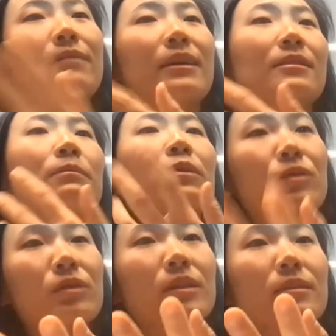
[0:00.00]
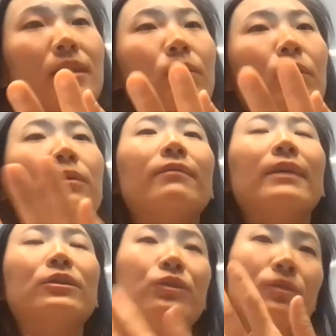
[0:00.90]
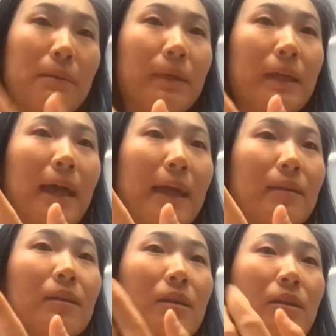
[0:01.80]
for example, Looker, they will provide you API